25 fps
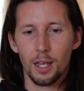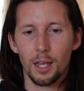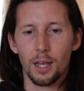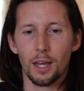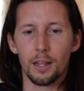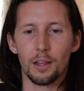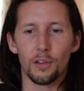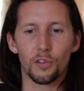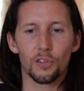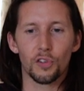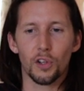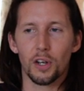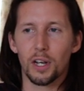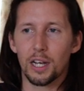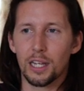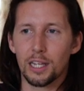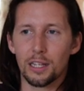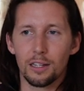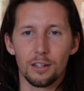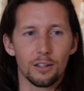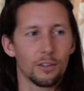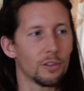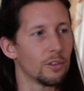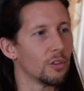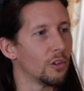and then
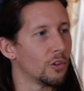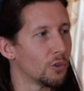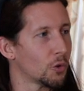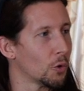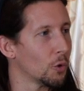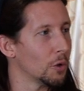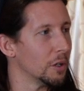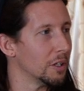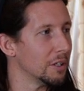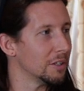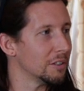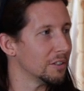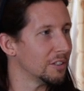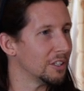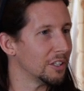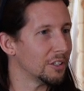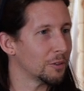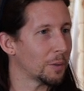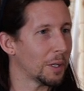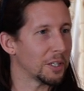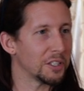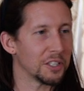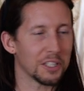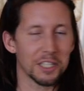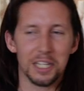suddenly the toilet
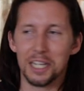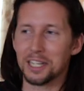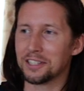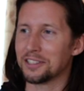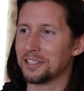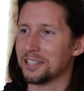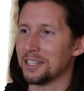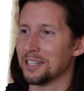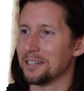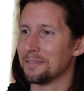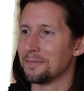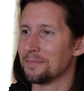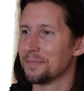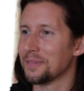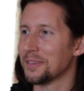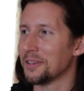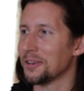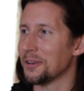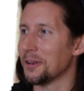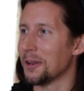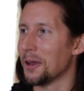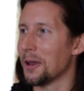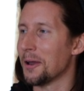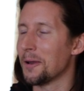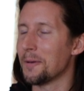situation kicks in,
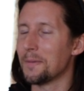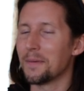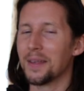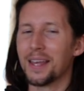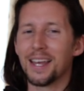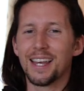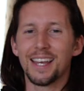you know?